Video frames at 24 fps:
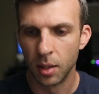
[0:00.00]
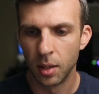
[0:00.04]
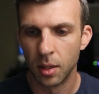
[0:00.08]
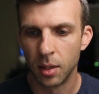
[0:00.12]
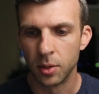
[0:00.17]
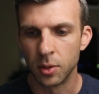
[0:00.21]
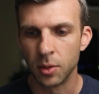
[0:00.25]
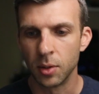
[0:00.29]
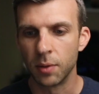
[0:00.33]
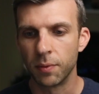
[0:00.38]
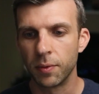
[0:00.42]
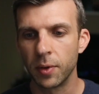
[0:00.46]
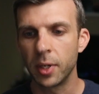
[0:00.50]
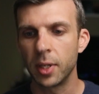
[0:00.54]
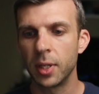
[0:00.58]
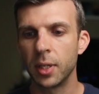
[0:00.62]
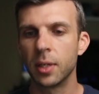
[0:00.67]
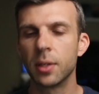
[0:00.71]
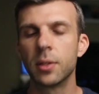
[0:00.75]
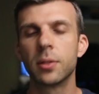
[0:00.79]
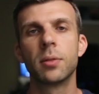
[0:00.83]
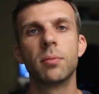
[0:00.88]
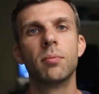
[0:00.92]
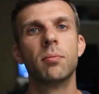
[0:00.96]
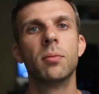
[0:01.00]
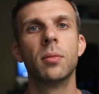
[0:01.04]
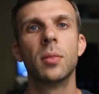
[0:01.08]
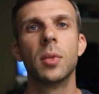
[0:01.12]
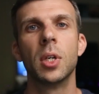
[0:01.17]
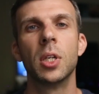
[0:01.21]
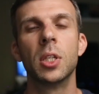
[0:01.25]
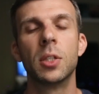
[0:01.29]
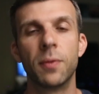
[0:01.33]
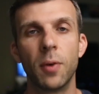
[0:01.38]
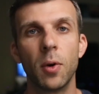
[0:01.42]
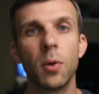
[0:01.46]
So the funny thing is,
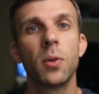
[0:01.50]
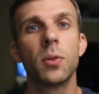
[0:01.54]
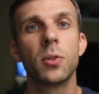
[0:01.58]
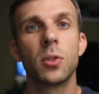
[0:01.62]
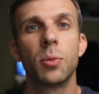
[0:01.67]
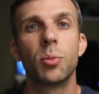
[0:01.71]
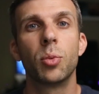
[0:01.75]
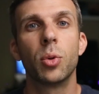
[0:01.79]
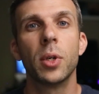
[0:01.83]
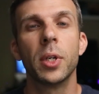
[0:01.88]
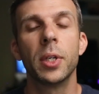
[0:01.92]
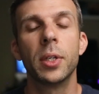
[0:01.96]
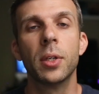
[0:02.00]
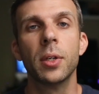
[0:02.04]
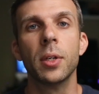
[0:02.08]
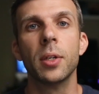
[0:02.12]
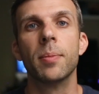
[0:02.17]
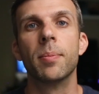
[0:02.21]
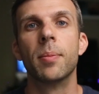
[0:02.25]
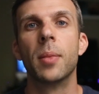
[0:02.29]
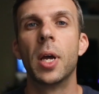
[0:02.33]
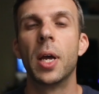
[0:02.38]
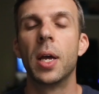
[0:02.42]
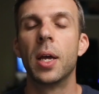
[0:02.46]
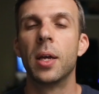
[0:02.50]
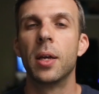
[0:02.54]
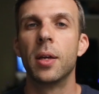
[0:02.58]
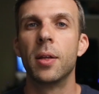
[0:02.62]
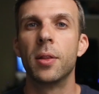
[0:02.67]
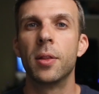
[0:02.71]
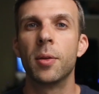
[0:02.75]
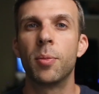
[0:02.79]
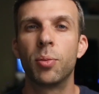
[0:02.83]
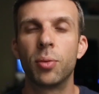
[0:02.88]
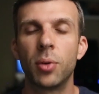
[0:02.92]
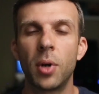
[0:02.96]
his photos are pretty good.
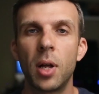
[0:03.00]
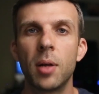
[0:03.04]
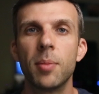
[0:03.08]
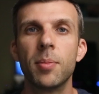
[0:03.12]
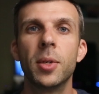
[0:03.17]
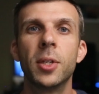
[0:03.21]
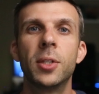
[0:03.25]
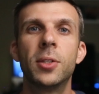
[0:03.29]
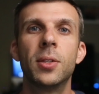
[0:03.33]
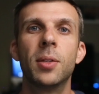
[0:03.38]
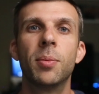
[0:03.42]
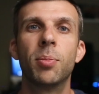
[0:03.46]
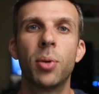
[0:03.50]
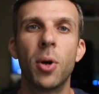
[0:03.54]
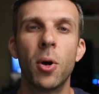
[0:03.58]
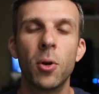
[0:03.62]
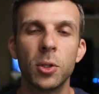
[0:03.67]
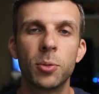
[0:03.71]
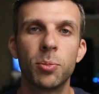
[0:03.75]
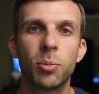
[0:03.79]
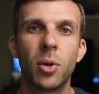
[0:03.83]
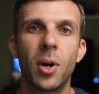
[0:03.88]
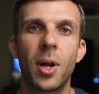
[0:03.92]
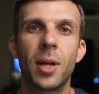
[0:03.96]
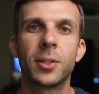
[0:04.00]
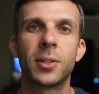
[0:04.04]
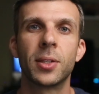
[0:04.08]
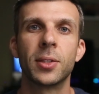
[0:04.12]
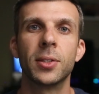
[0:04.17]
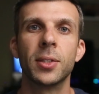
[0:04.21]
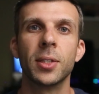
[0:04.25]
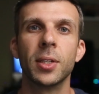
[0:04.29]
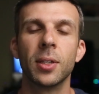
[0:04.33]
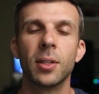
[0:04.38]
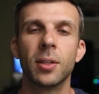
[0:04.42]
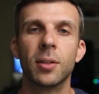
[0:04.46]
The problem is the
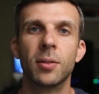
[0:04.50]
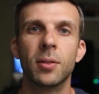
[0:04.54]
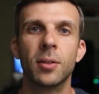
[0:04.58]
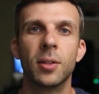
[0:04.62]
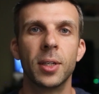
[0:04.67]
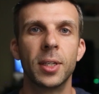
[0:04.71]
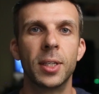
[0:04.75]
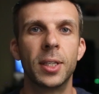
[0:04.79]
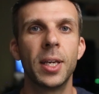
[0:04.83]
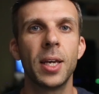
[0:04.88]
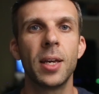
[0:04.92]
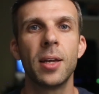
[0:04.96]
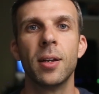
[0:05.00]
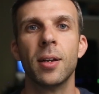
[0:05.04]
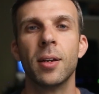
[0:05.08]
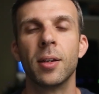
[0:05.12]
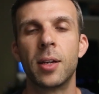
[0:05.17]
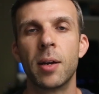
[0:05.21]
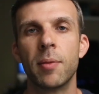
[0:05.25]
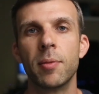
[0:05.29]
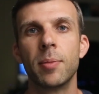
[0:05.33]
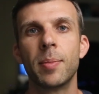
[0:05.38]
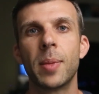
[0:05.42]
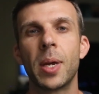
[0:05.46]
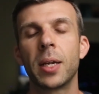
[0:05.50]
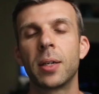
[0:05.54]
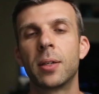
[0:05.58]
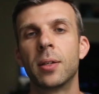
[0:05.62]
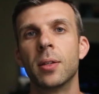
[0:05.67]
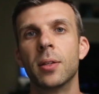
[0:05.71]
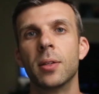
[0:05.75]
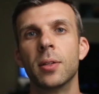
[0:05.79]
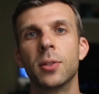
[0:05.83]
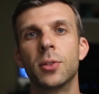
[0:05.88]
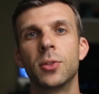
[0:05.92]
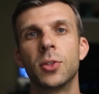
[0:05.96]
post-processing. Again, coming back to
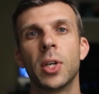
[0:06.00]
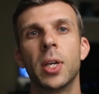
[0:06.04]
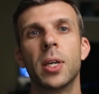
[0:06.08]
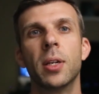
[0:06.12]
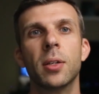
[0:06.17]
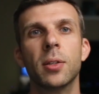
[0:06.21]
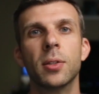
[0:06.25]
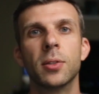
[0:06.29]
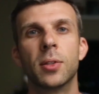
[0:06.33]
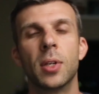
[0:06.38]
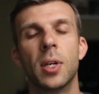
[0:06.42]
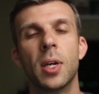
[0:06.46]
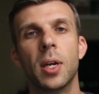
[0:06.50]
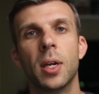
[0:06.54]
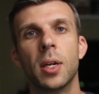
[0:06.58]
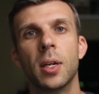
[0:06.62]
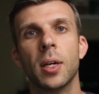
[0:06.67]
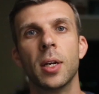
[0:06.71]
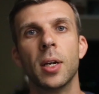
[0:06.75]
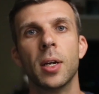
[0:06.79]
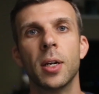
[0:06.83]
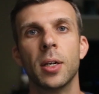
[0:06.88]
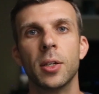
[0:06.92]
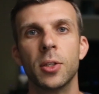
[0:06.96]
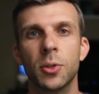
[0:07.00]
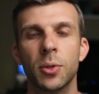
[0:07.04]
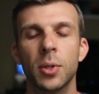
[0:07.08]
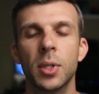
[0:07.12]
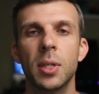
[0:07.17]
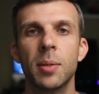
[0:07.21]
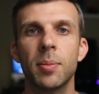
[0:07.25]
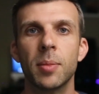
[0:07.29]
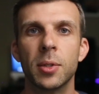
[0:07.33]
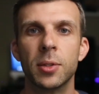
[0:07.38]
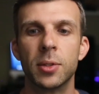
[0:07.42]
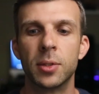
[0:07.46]
this channel's
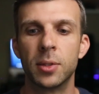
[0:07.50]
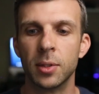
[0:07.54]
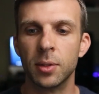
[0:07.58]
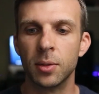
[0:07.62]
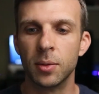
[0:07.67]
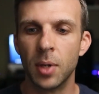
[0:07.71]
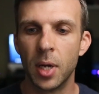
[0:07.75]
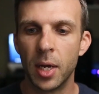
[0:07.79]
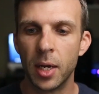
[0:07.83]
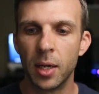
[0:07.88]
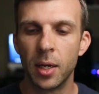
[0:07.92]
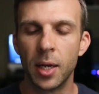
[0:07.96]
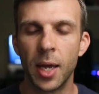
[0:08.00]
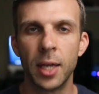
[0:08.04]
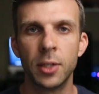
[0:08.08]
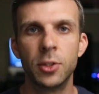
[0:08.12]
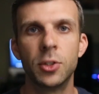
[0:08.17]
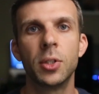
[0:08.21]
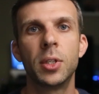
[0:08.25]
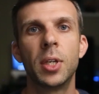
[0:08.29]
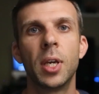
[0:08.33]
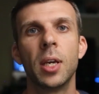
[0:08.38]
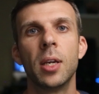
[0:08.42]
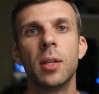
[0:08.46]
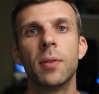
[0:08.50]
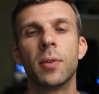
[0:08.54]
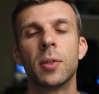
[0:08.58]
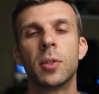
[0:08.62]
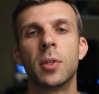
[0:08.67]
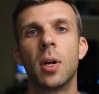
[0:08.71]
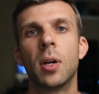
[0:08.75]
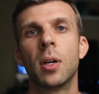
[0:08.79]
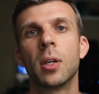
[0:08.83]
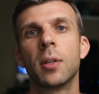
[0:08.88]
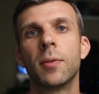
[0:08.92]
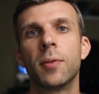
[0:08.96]
dream is to educate
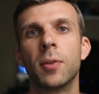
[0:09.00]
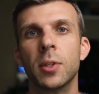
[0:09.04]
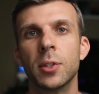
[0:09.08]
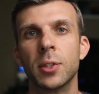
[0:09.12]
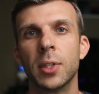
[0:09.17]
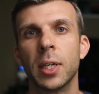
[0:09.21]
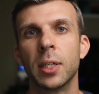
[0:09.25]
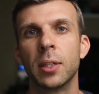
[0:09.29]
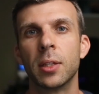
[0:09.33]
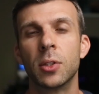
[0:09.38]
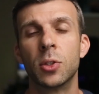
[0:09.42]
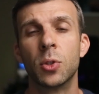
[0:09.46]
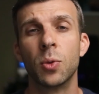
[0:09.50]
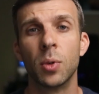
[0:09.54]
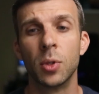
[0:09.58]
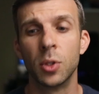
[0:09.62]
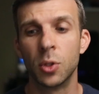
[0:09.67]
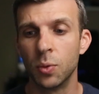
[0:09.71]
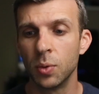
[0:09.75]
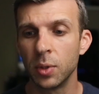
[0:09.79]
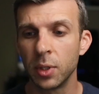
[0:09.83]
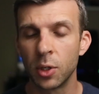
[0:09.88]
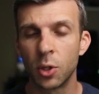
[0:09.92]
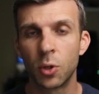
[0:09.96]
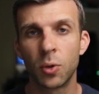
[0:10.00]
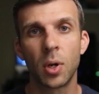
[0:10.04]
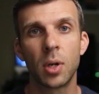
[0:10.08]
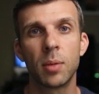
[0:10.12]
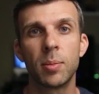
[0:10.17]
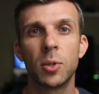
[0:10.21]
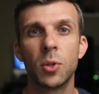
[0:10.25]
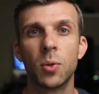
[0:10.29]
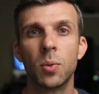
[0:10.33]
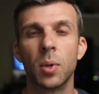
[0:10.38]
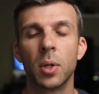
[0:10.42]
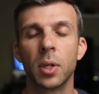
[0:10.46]
photographers like this who are doing
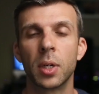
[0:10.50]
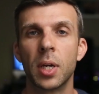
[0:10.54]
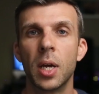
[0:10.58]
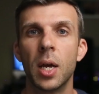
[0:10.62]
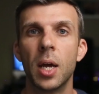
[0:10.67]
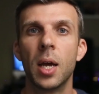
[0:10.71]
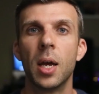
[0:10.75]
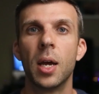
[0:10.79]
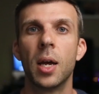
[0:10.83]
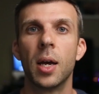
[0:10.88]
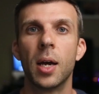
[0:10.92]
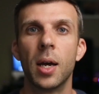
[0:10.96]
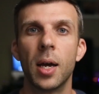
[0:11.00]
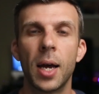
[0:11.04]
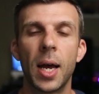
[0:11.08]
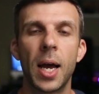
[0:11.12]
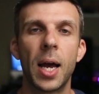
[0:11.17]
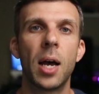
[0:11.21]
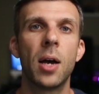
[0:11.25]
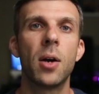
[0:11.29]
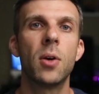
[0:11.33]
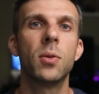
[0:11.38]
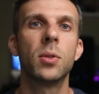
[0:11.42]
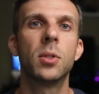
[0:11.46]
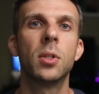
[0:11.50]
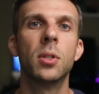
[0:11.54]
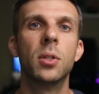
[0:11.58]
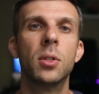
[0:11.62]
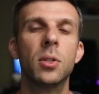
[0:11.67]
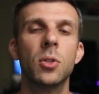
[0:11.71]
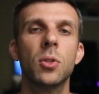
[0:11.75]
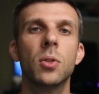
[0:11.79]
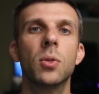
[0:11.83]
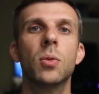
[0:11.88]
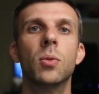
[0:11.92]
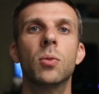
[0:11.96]
incredible work how to
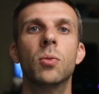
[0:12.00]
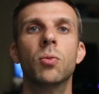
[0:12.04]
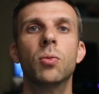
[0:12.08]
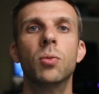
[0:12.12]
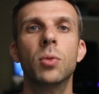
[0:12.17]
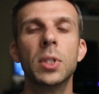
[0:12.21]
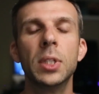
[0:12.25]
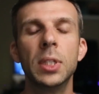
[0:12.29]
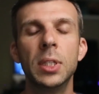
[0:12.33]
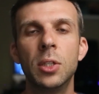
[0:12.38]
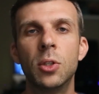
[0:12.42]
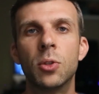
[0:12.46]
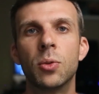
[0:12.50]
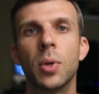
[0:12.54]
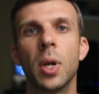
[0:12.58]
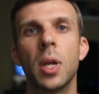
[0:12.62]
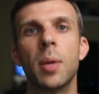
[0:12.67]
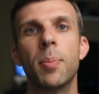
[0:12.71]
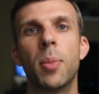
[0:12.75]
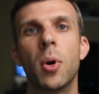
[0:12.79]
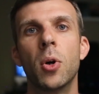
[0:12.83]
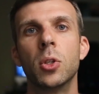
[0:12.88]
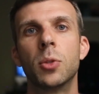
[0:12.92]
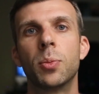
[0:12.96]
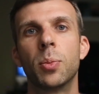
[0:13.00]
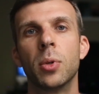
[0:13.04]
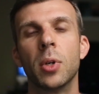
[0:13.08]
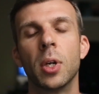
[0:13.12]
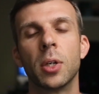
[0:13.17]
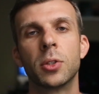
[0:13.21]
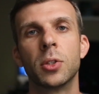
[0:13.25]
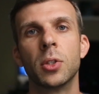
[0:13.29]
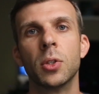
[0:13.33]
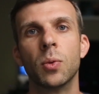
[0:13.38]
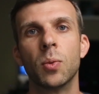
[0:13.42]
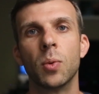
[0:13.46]
do really great
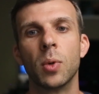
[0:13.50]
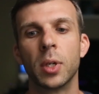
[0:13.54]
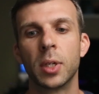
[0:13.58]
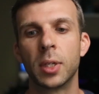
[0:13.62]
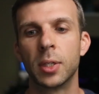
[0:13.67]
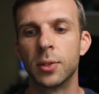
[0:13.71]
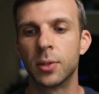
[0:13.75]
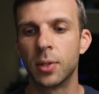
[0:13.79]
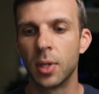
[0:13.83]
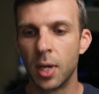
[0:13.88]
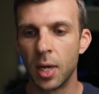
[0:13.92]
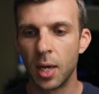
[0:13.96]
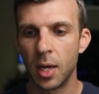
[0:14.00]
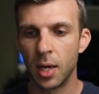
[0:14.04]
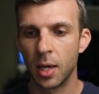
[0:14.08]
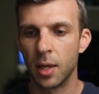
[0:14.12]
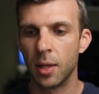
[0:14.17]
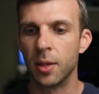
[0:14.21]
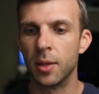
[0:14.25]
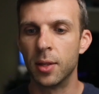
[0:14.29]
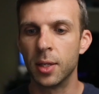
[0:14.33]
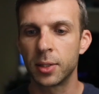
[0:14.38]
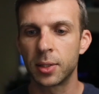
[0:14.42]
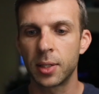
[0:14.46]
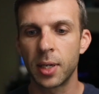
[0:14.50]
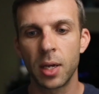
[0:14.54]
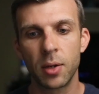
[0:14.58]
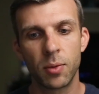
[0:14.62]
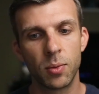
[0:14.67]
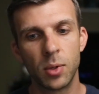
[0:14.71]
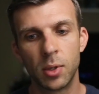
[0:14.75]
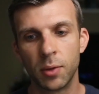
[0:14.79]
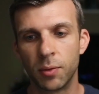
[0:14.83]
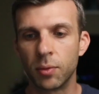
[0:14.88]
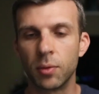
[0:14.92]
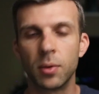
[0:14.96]
post-production work, because this guy
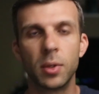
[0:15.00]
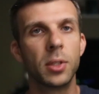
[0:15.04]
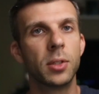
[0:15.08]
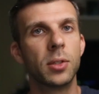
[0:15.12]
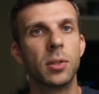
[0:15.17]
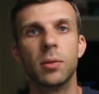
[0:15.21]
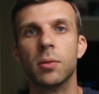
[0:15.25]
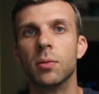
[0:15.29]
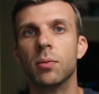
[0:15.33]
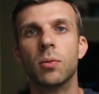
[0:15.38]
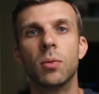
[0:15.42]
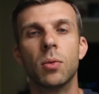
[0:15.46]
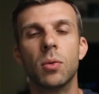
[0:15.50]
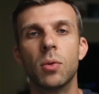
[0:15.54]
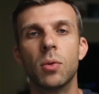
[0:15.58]
would have risen